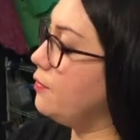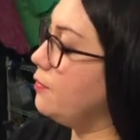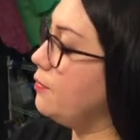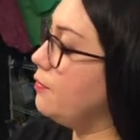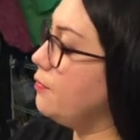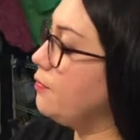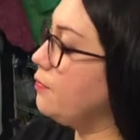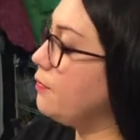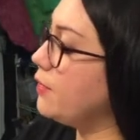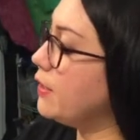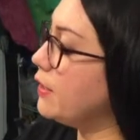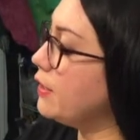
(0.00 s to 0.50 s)

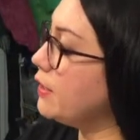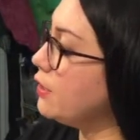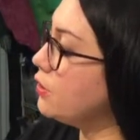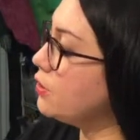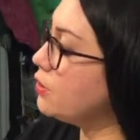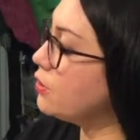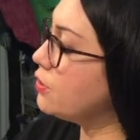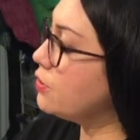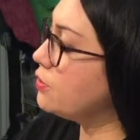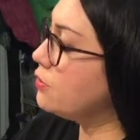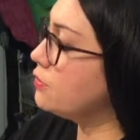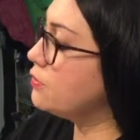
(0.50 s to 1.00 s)
my
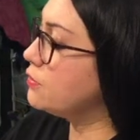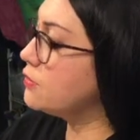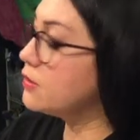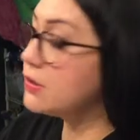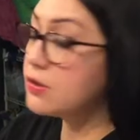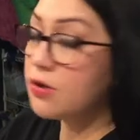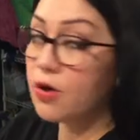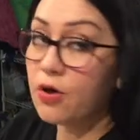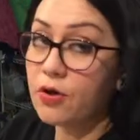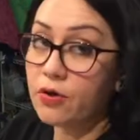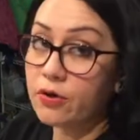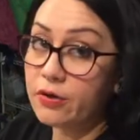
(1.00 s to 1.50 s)
little
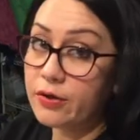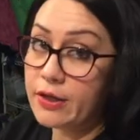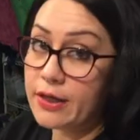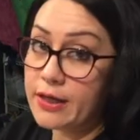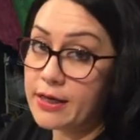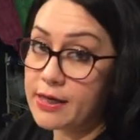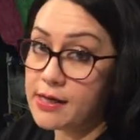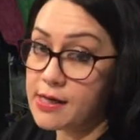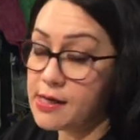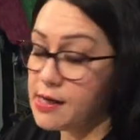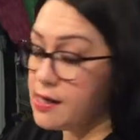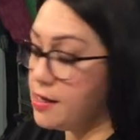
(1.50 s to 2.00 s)
skull
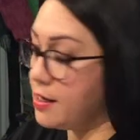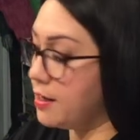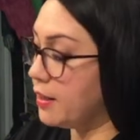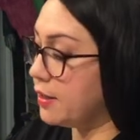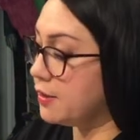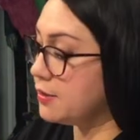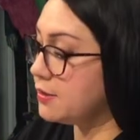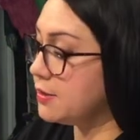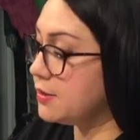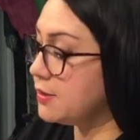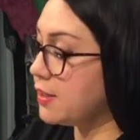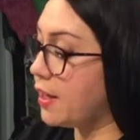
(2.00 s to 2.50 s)

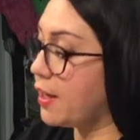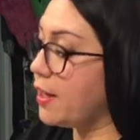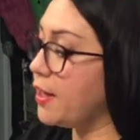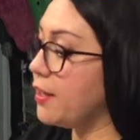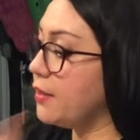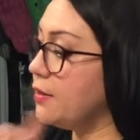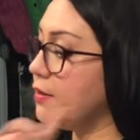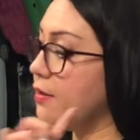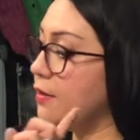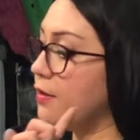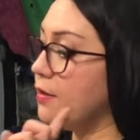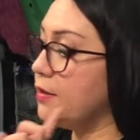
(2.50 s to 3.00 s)
inside
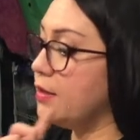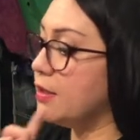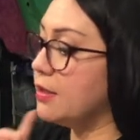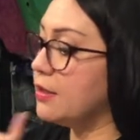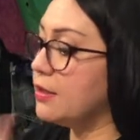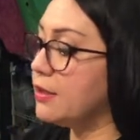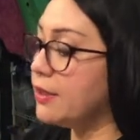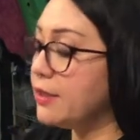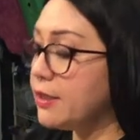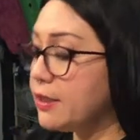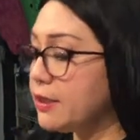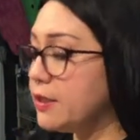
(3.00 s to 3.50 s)
the
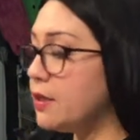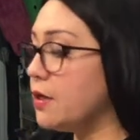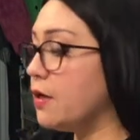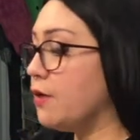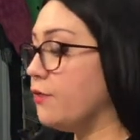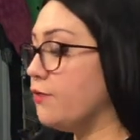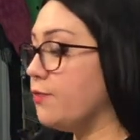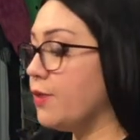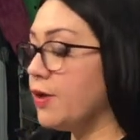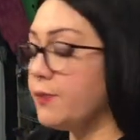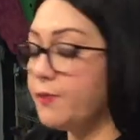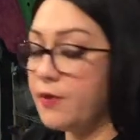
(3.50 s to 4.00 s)
lid of
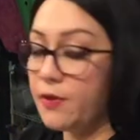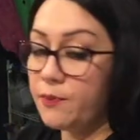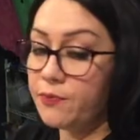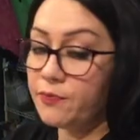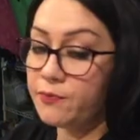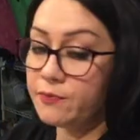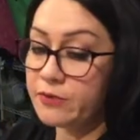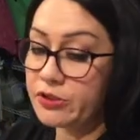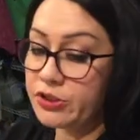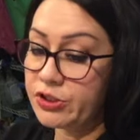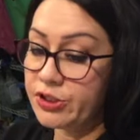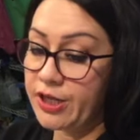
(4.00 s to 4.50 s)
my paper
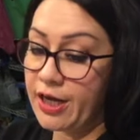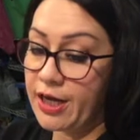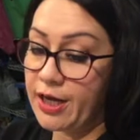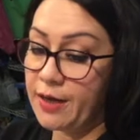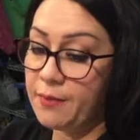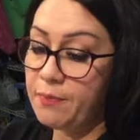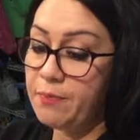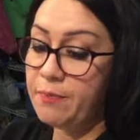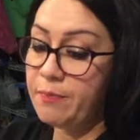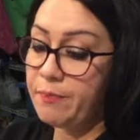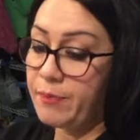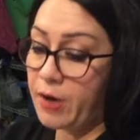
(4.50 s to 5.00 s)
mache
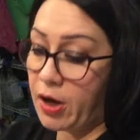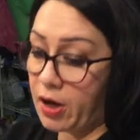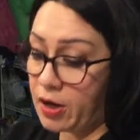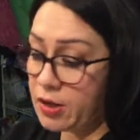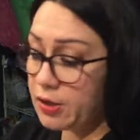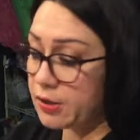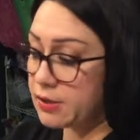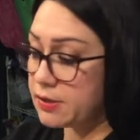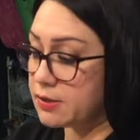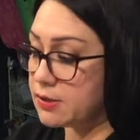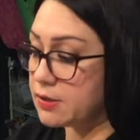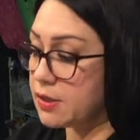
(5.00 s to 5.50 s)

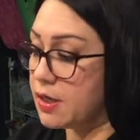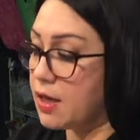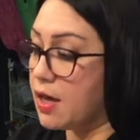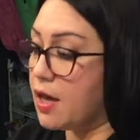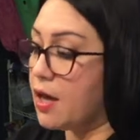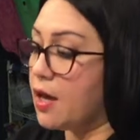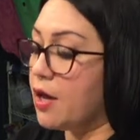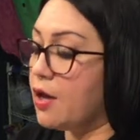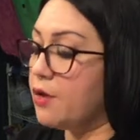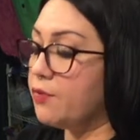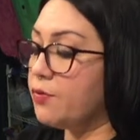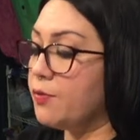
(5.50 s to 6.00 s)
box.
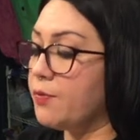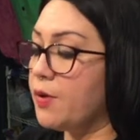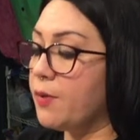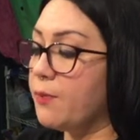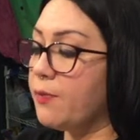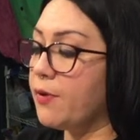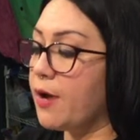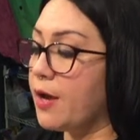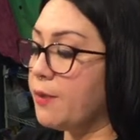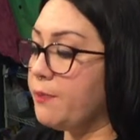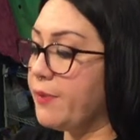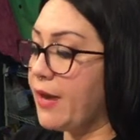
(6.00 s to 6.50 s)
And remember,
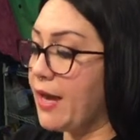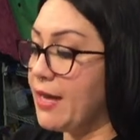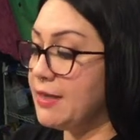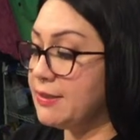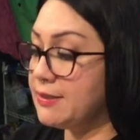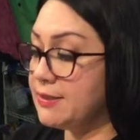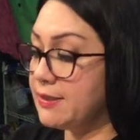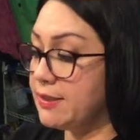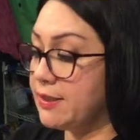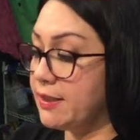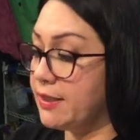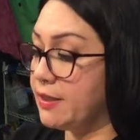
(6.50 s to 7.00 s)
I
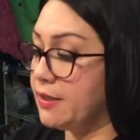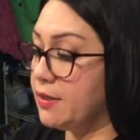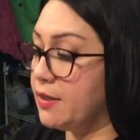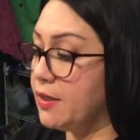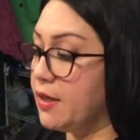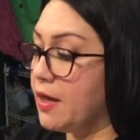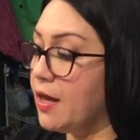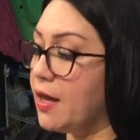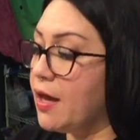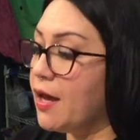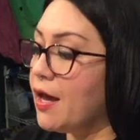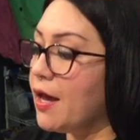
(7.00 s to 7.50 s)
painted it.
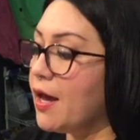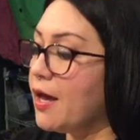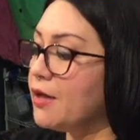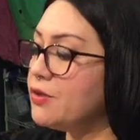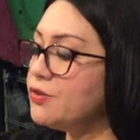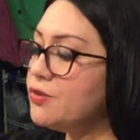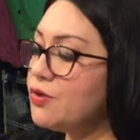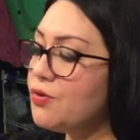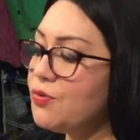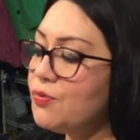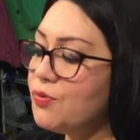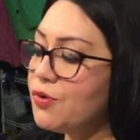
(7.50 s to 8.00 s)
And
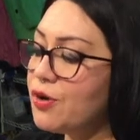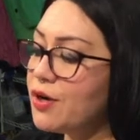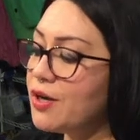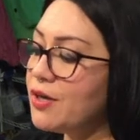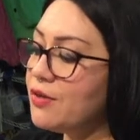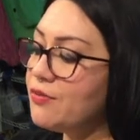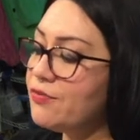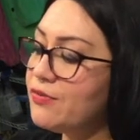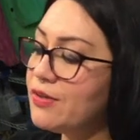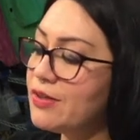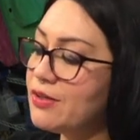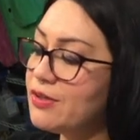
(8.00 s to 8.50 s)
don't worry
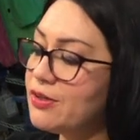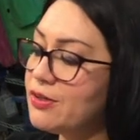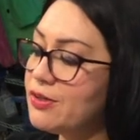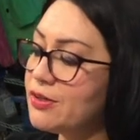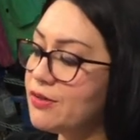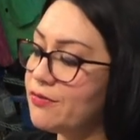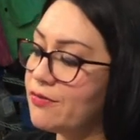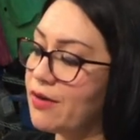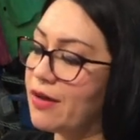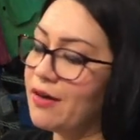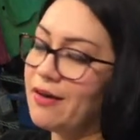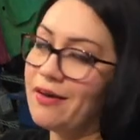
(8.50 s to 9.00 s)
if
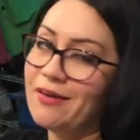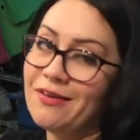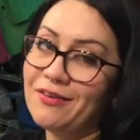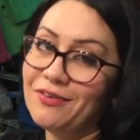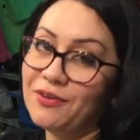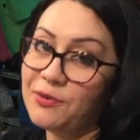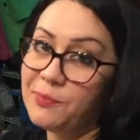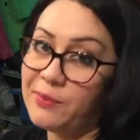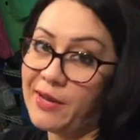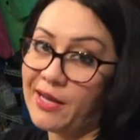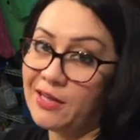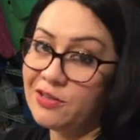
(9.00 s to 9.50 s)
I got
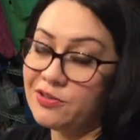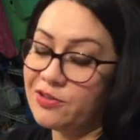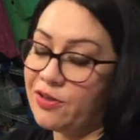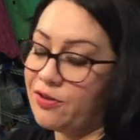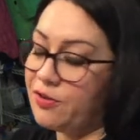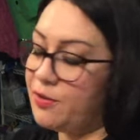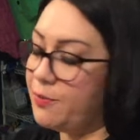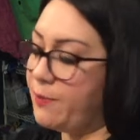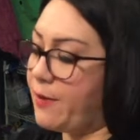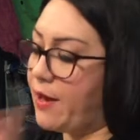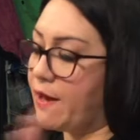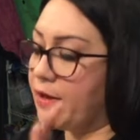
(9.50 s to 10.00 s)
other paint on
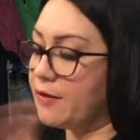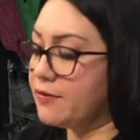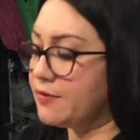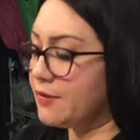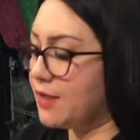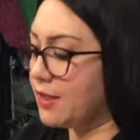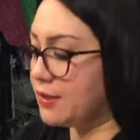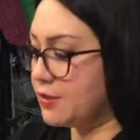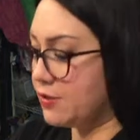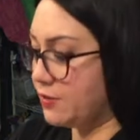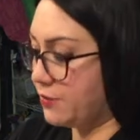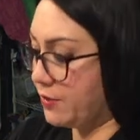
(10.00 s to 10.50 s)
the back,
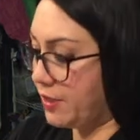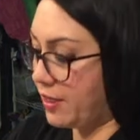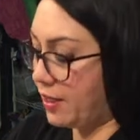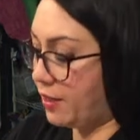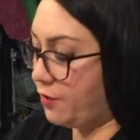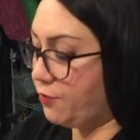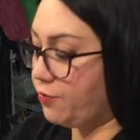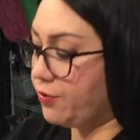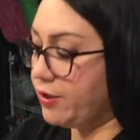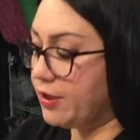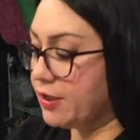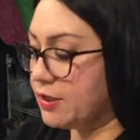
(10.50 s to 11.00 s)
that's okay.
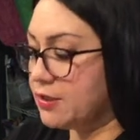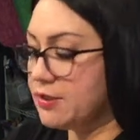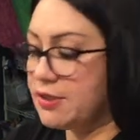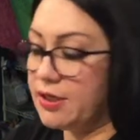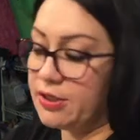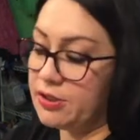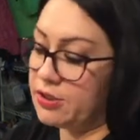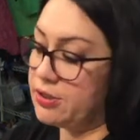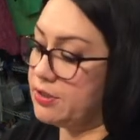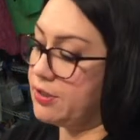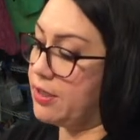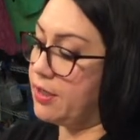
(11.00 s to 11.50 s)
We can
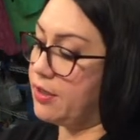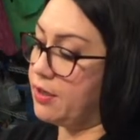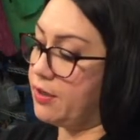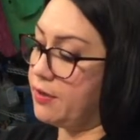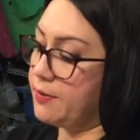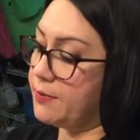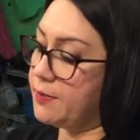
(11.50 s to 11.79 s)
touch that up.